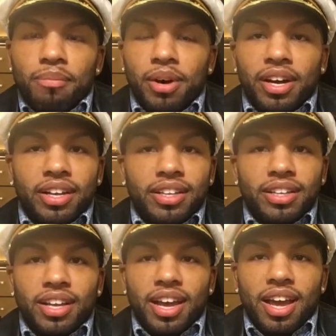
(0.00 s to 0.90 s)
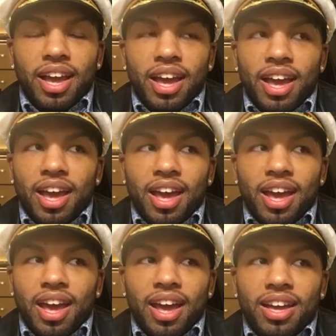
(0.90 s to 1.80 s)
but
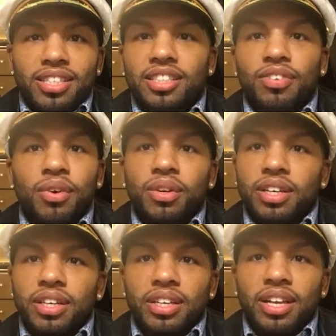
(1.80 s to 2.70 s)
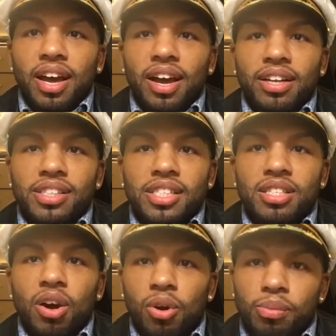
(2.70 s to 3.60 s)
it just feel good. I just
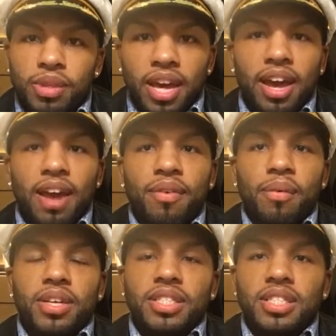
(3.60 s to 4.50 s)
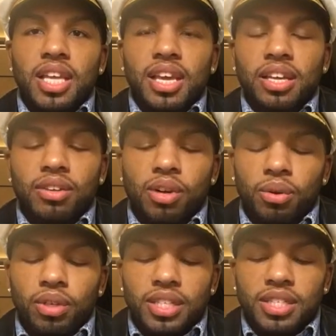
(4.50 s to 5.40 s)
hope that everyone's
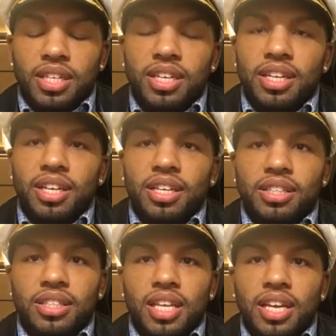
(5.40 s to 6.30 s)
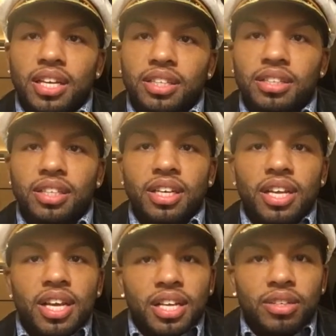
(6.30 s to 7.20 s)
listening and taking
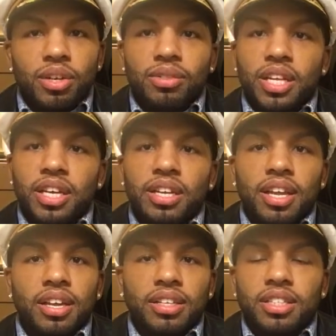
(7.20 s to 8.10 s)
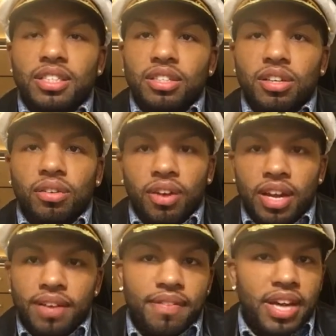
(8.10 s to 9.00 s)
this great
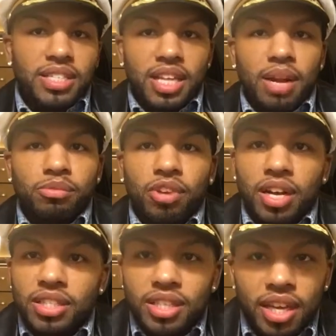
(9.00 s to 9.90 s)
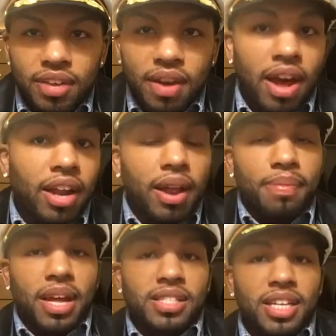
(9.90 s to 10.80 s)
advice that I'm trying to give. I'm
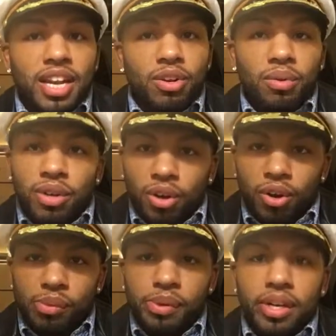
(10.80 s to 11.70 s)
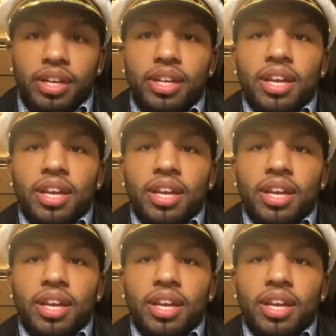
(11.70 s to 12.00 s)
not saying I know it all, but